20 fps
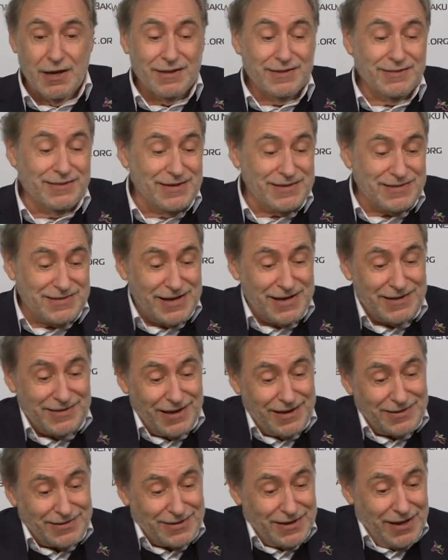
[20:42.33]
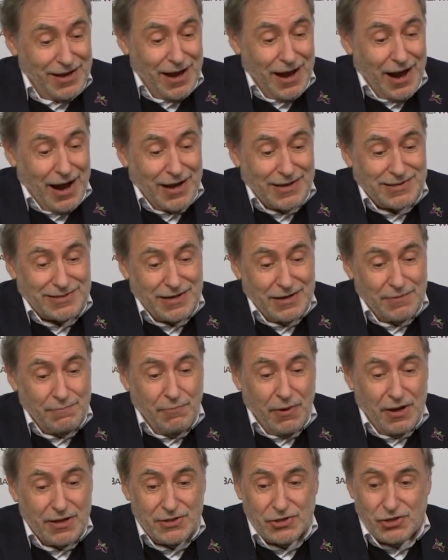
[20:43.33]
They say that
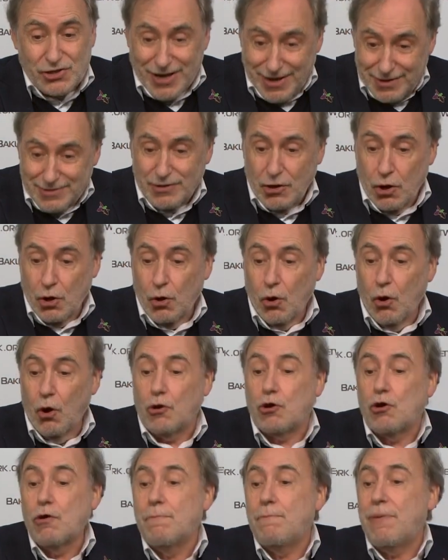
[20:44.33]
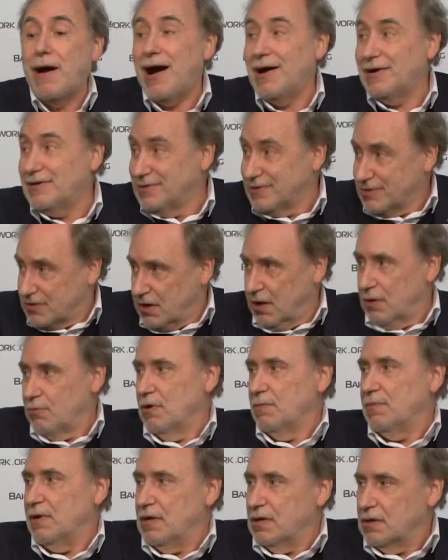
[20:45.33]
Azerbaijan occupied the
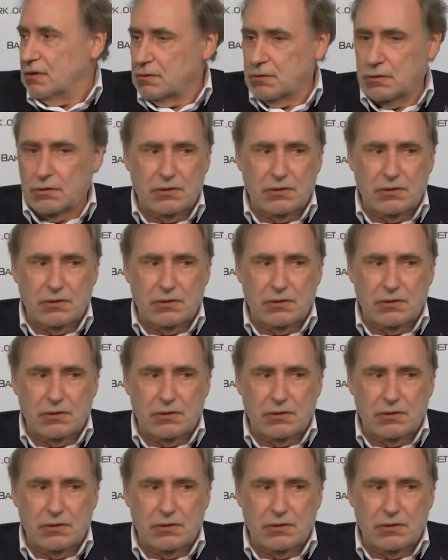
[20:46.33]
Karabakh.